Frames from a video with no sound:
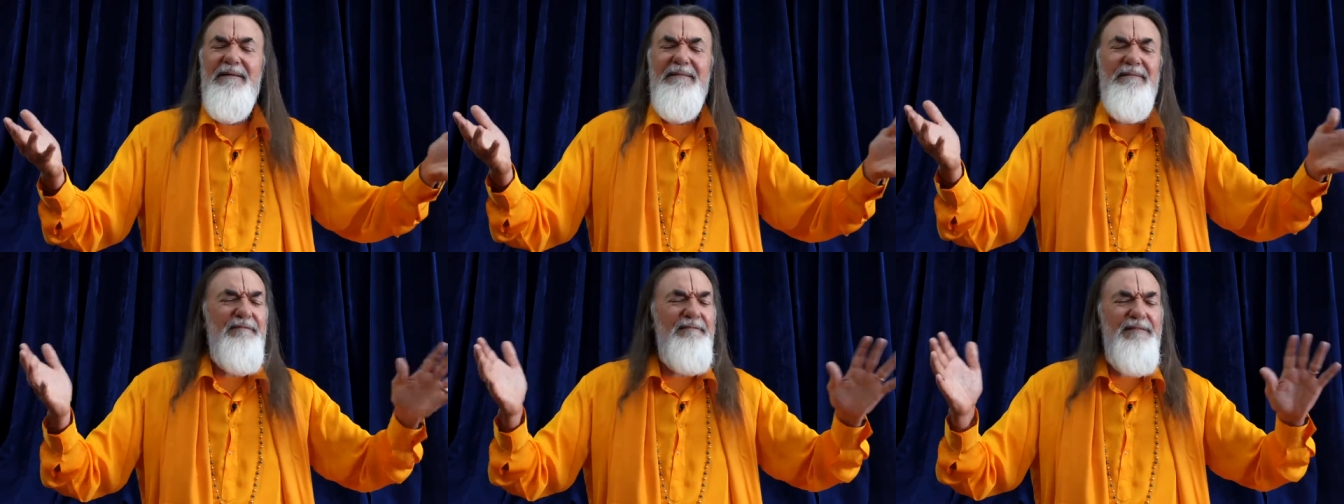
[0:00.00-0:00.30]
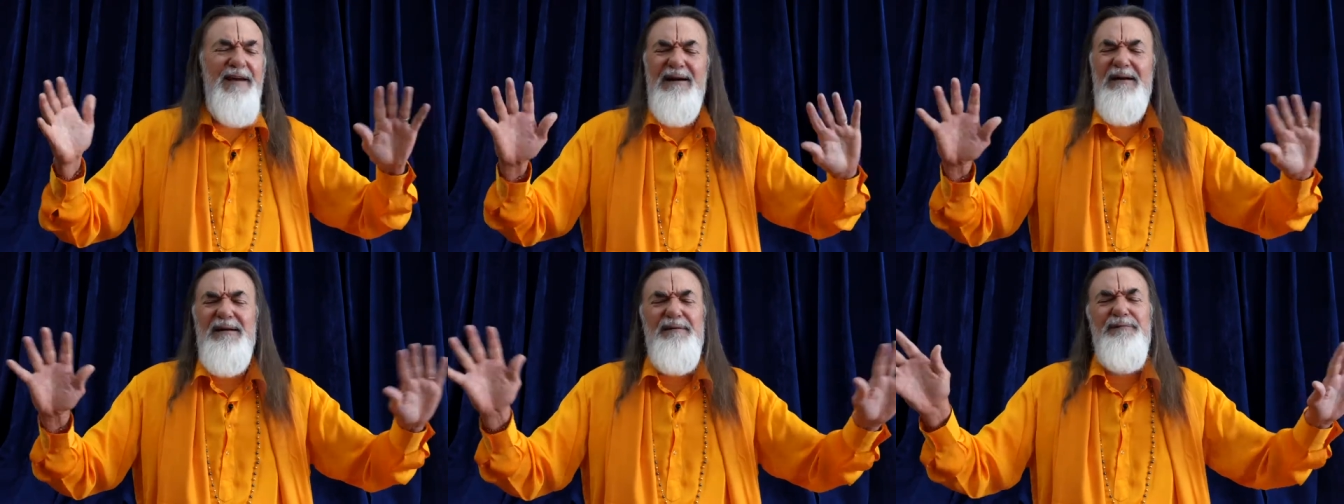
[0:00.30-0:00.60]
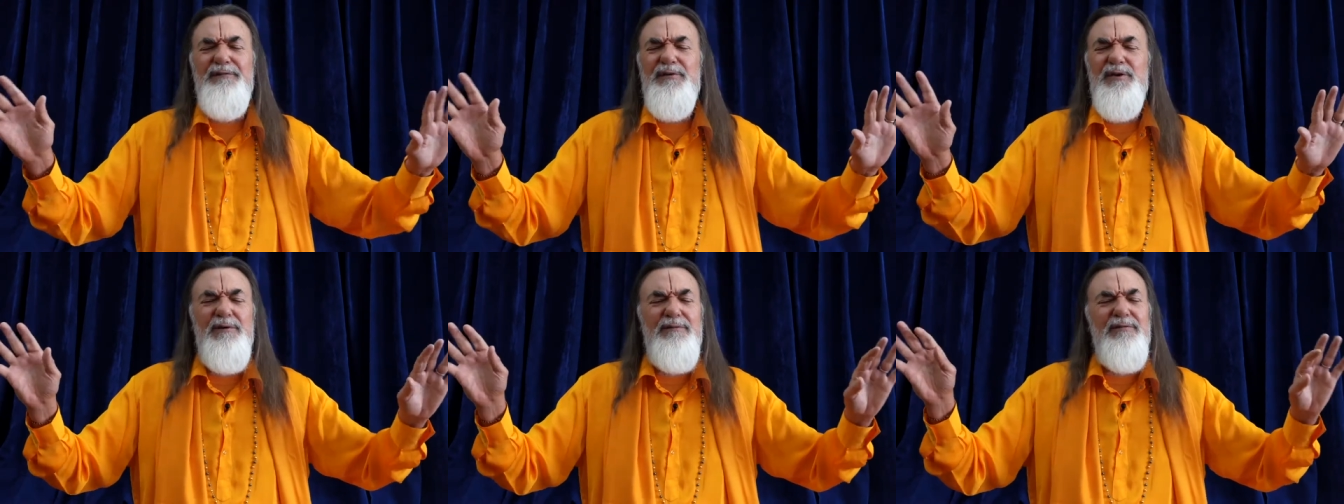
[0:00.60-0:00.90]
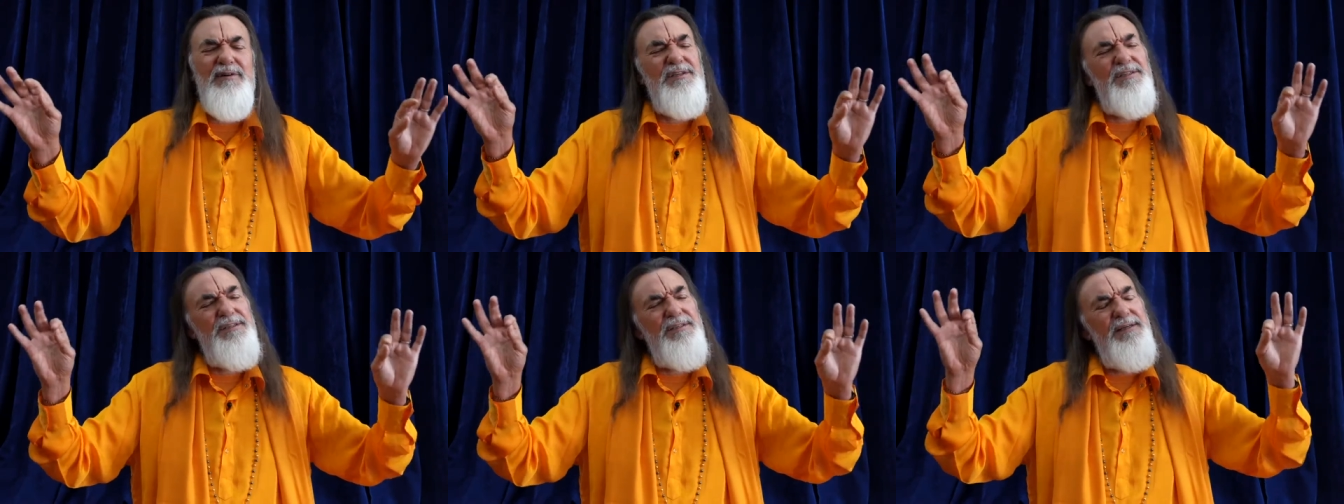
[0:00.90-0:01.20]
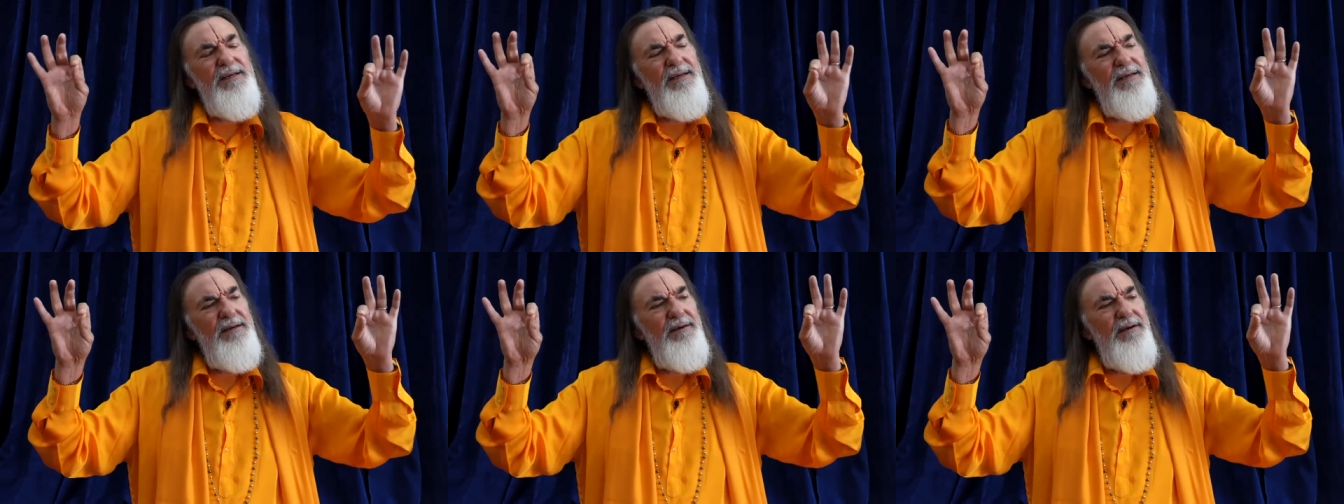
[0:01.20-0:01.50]
very few of us
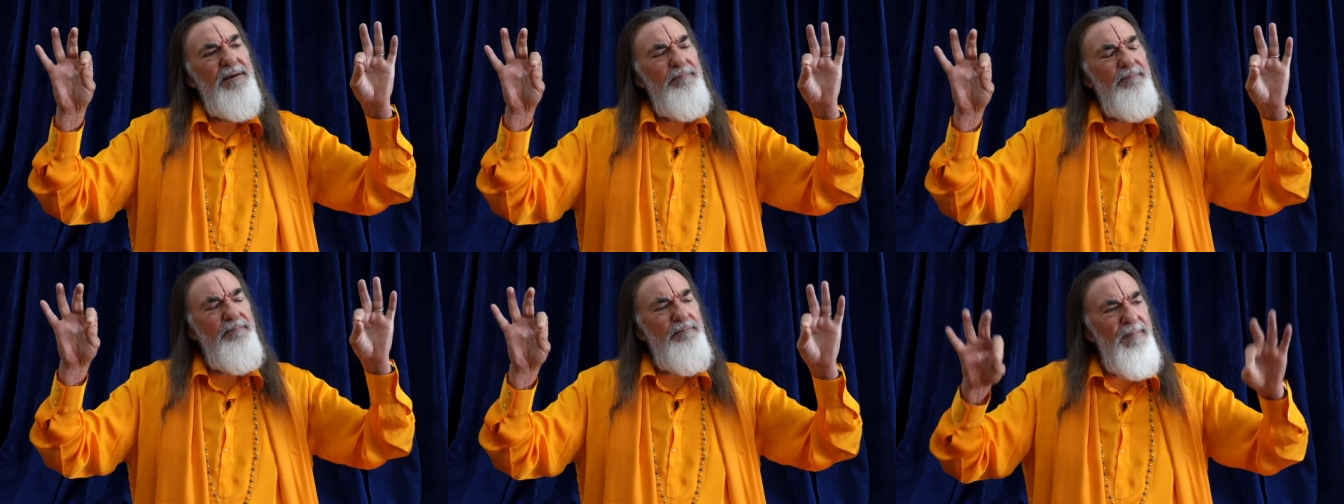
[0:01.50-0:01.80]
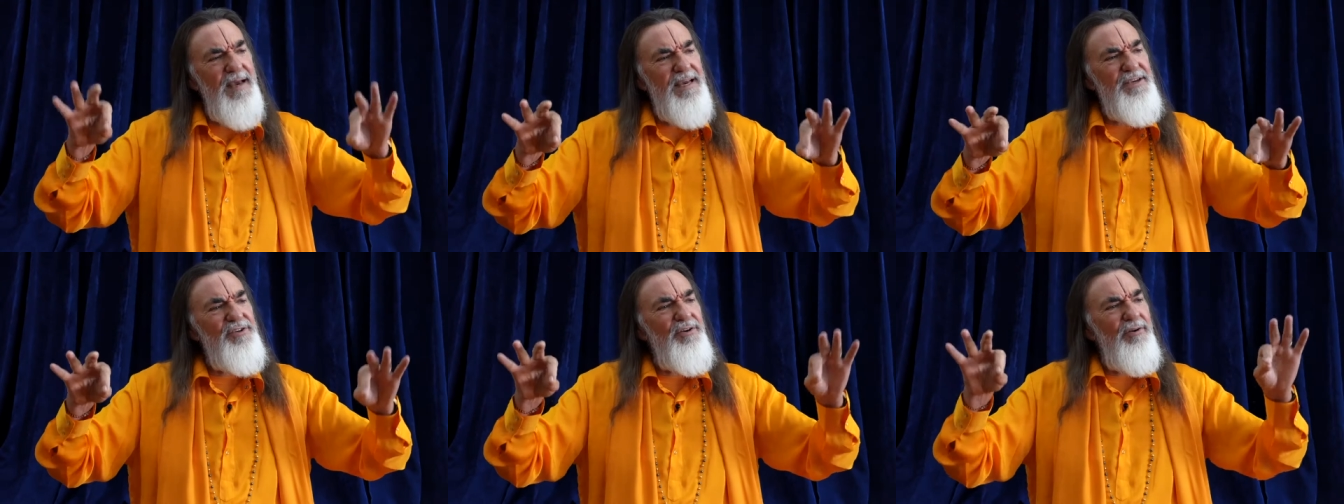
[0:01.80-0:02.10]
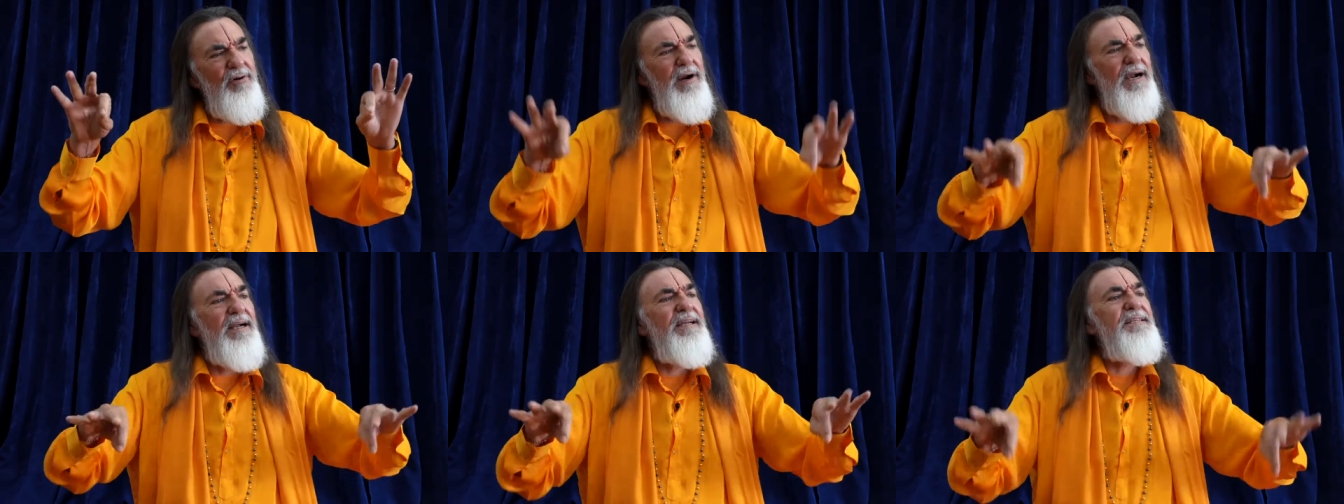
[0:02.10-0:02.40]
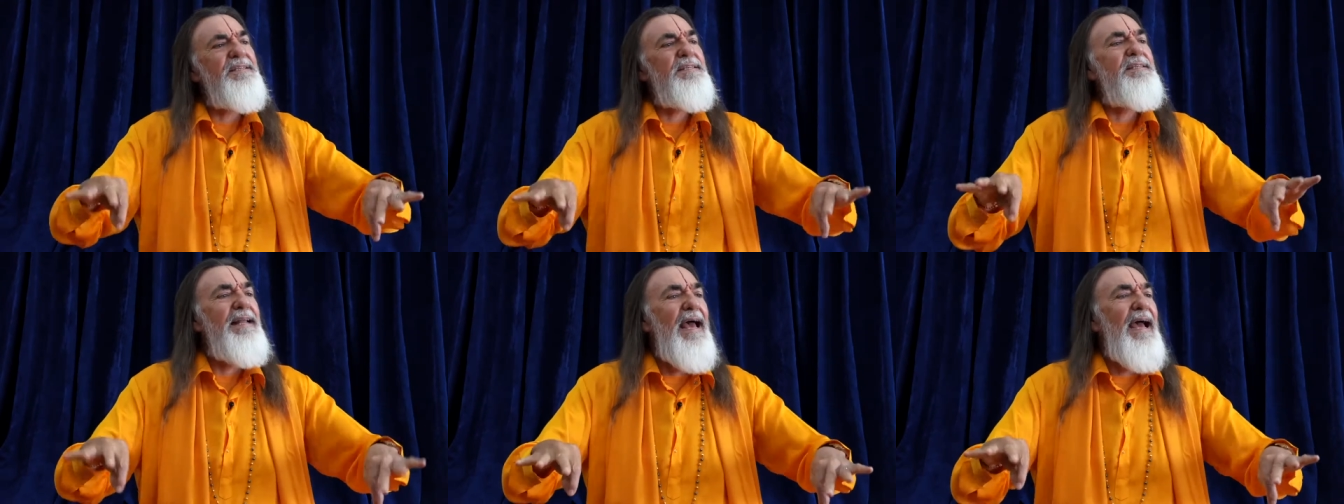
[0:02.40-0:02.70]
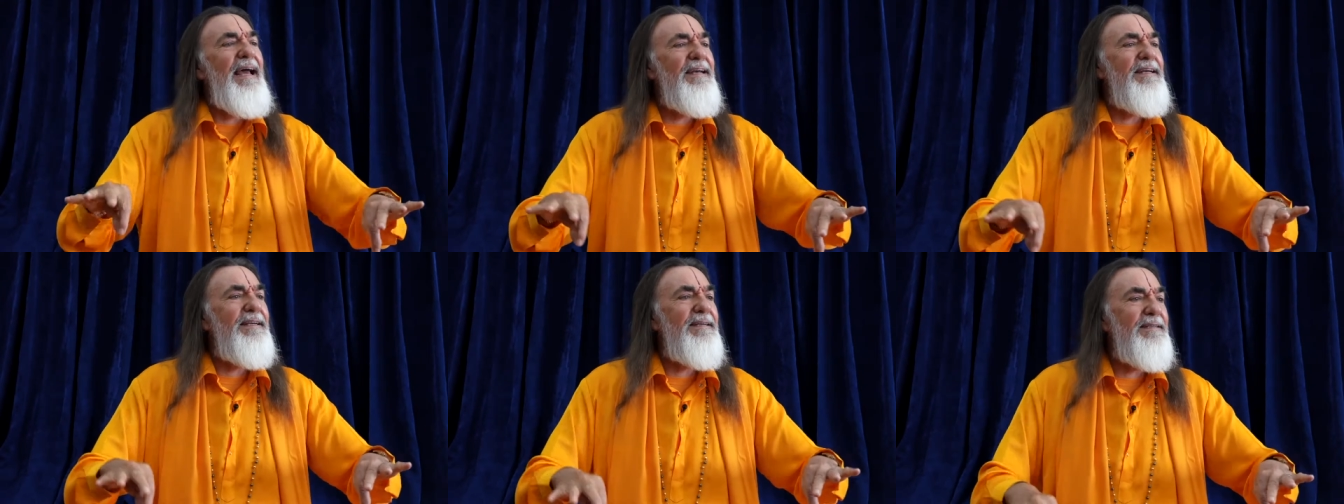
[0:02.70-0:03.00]
measure or
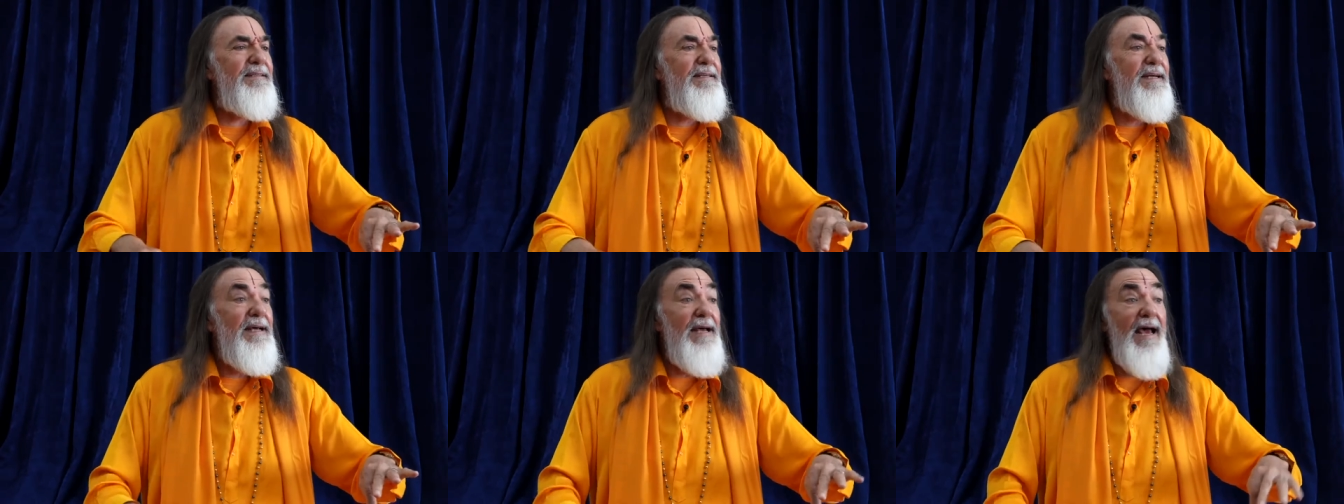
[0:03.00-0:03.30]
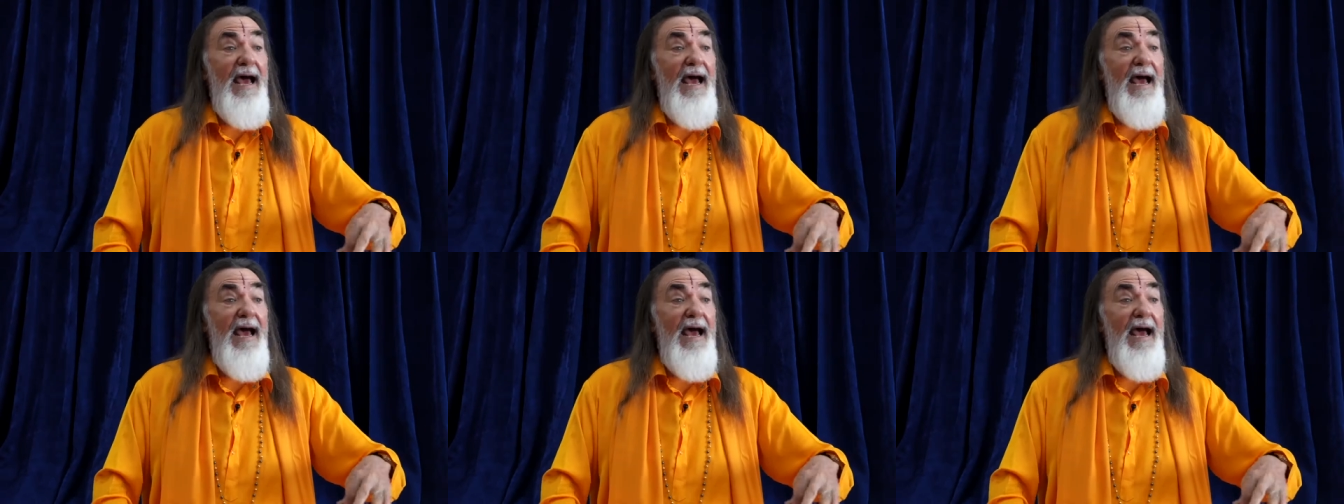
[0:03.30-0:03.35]
understand it.